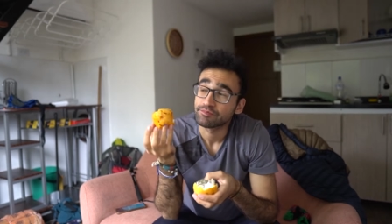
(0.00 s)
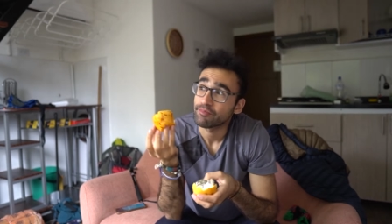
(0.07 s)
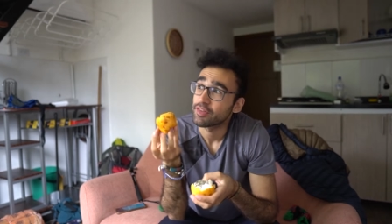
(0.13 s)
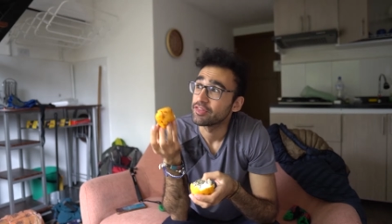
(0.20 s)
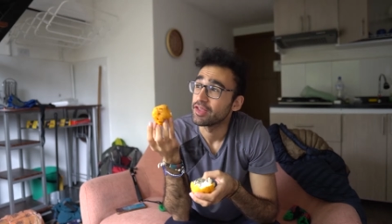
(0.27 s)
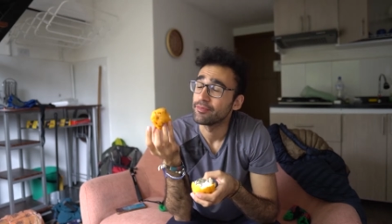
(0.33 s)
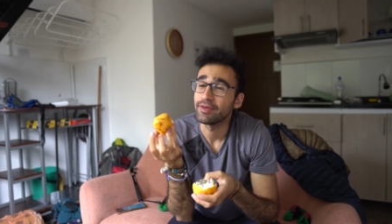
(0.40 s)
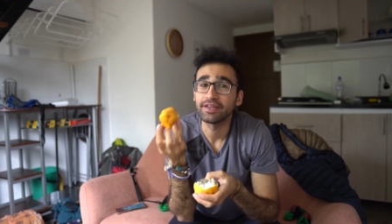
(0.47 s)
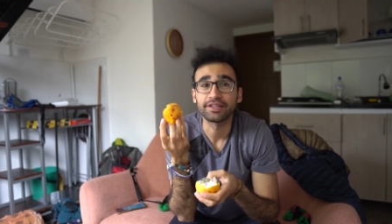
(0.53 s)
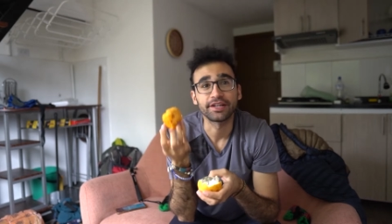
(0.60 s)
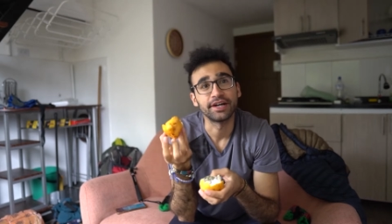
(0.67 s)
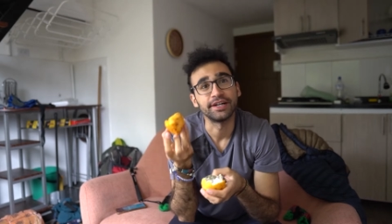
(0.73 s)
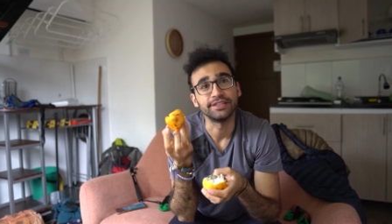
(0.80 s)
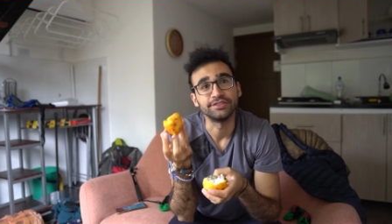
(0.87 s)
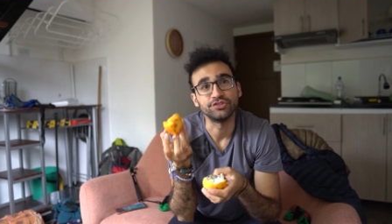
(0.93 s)
They make
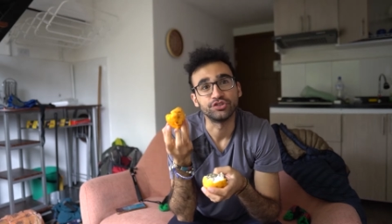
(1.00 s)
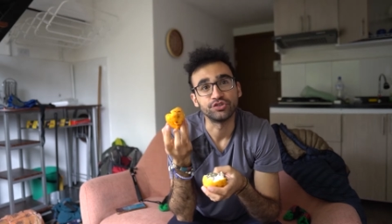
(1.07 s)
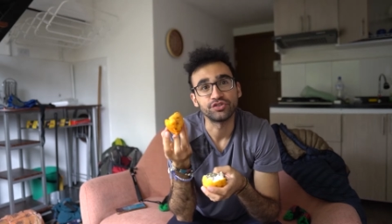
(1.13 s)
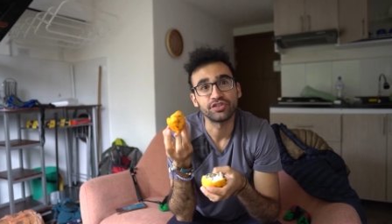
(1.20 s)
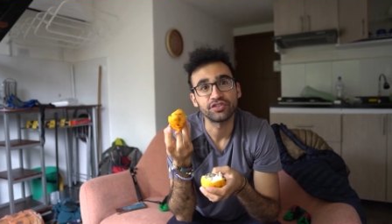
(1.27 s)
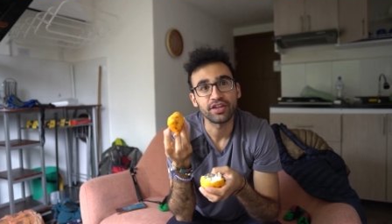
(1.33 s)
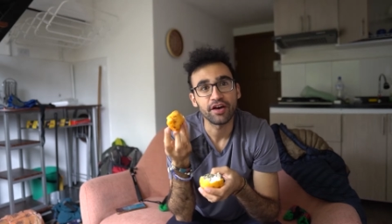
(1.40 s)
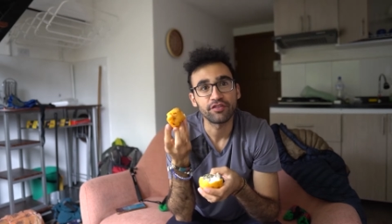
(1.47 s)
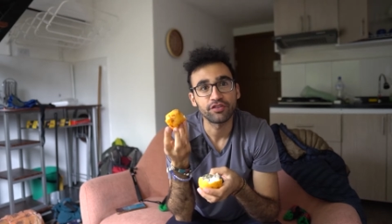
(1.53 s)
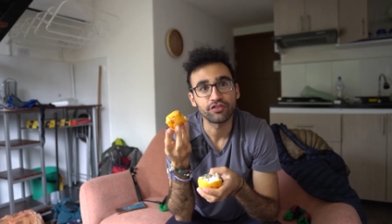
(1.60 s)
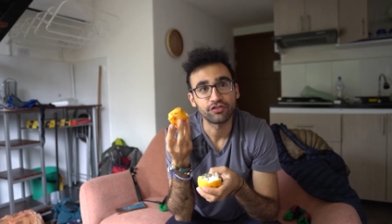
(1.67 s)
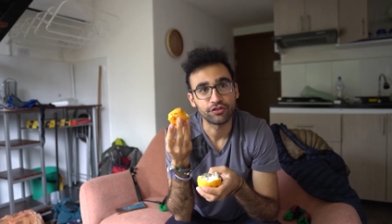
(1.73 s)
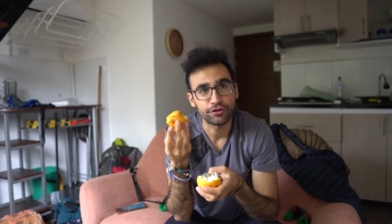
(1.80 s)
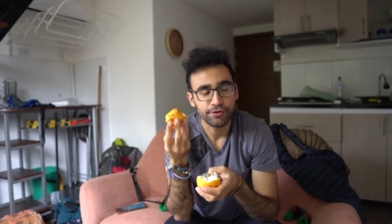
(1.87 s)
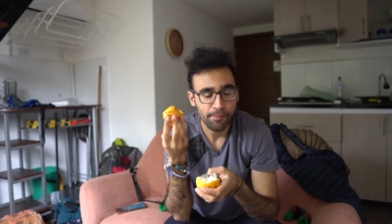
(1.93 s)
juices out of
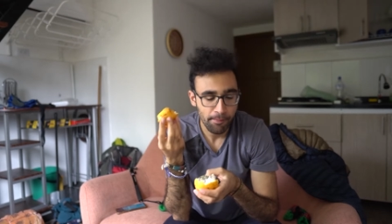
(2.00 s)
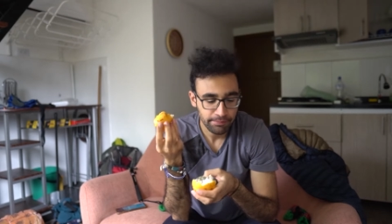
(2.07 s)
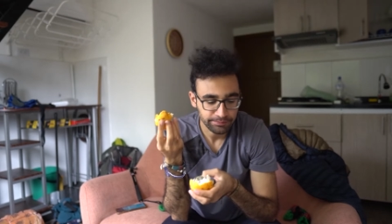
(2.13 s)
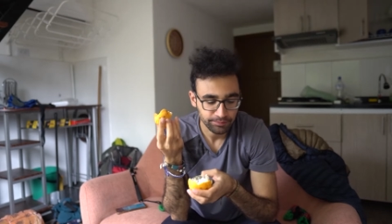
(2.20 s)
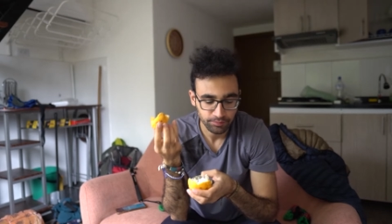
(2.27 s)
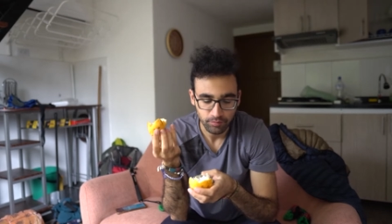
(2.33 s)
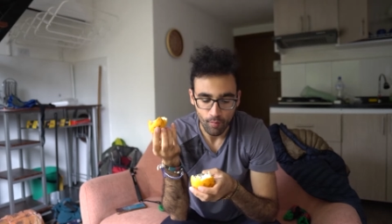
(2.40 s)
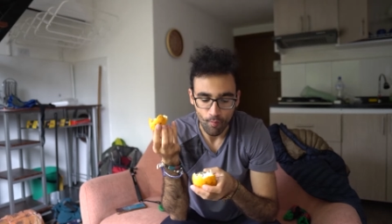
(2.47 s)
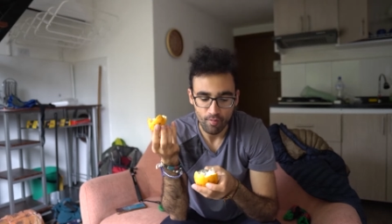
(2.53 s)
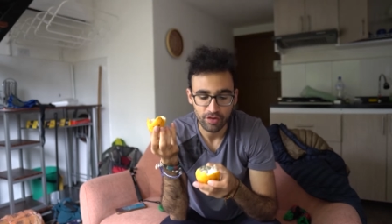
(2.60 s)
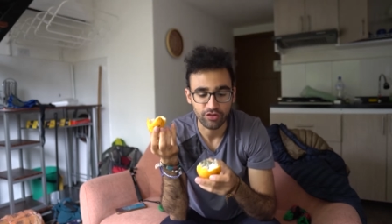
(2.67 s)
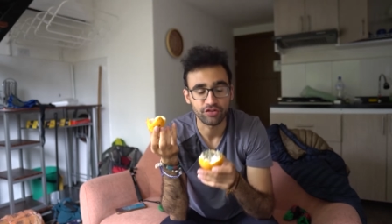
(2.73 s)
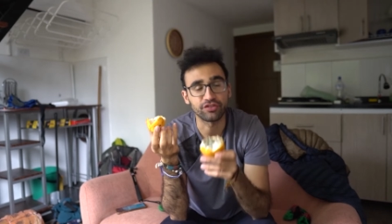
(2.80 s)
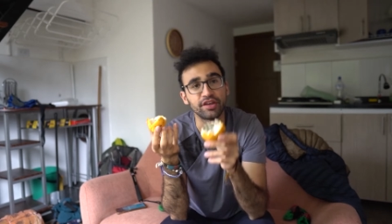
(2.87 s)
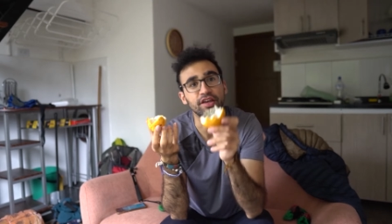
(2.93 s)
this too. You
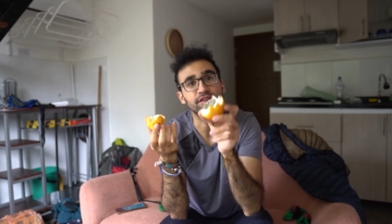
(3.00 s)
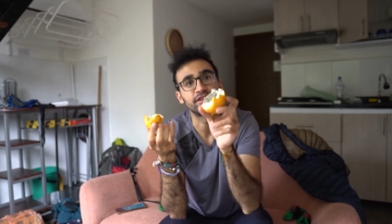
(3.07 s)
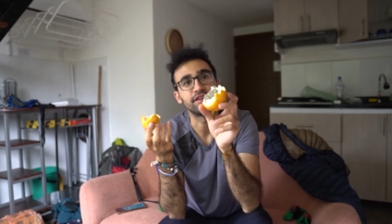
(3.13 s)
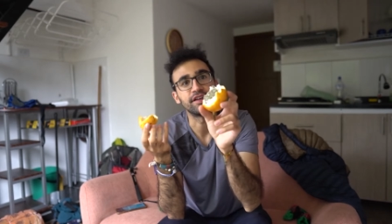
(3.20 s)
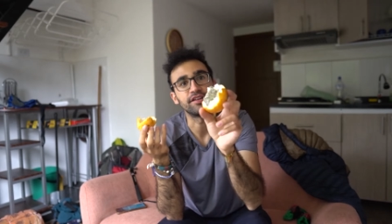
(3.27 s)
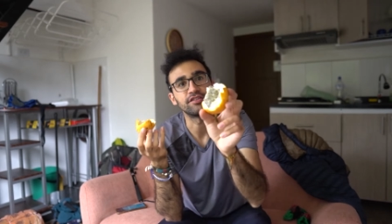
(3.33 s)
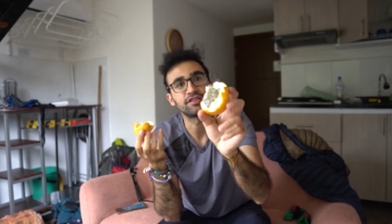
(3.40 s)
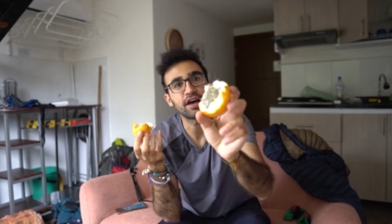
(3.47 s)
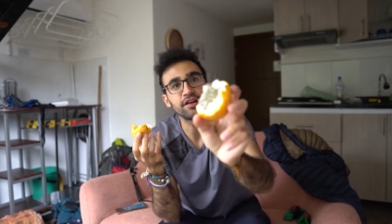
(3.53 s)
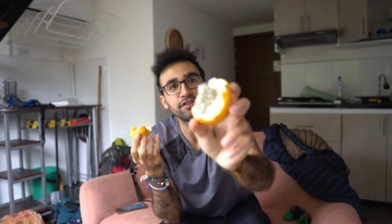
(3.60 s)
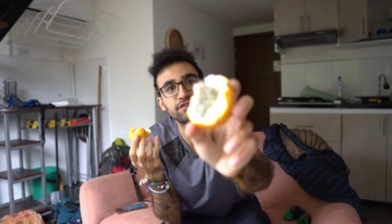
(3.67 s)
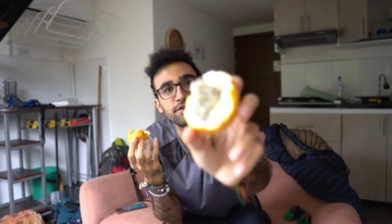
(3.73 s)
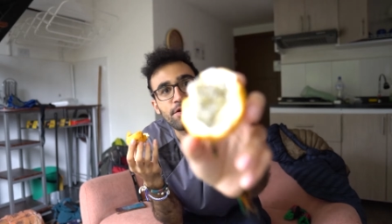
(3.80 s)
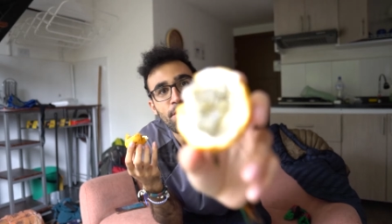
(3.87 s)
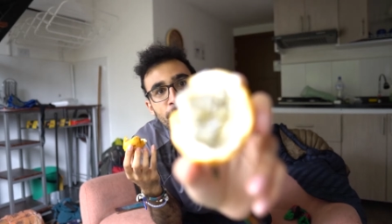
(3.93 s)
just take the
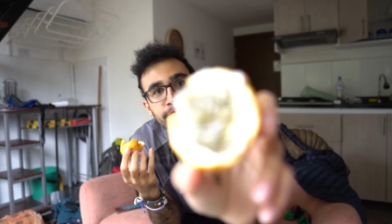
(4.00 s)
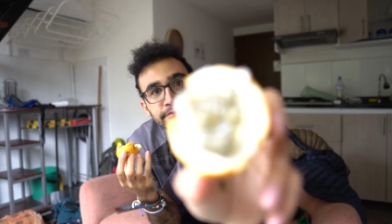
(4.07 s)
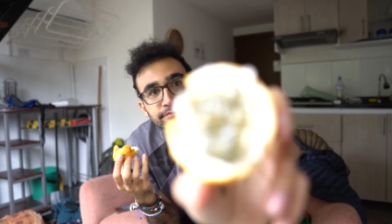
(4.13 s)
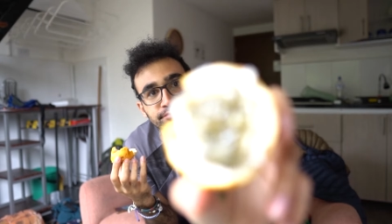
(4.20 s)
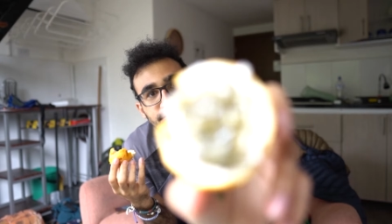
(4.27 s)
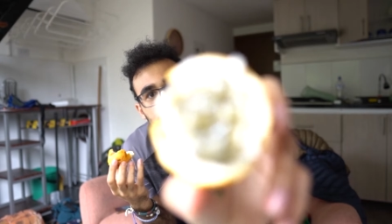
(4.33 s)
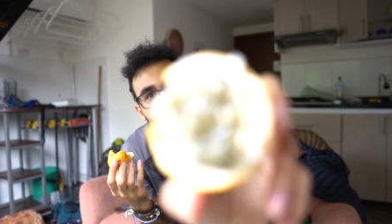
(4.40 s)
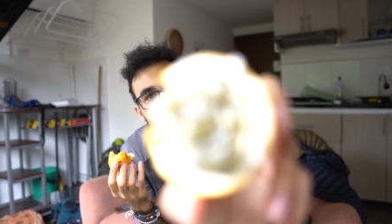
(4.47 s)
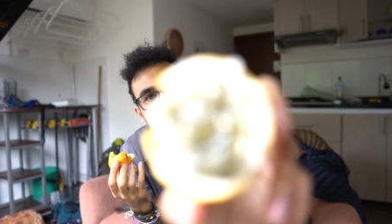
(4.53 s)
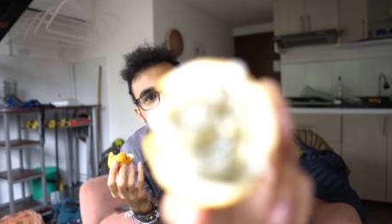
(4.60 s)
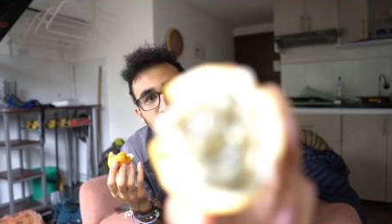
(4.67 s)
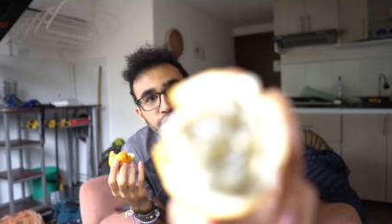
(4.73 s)
inside and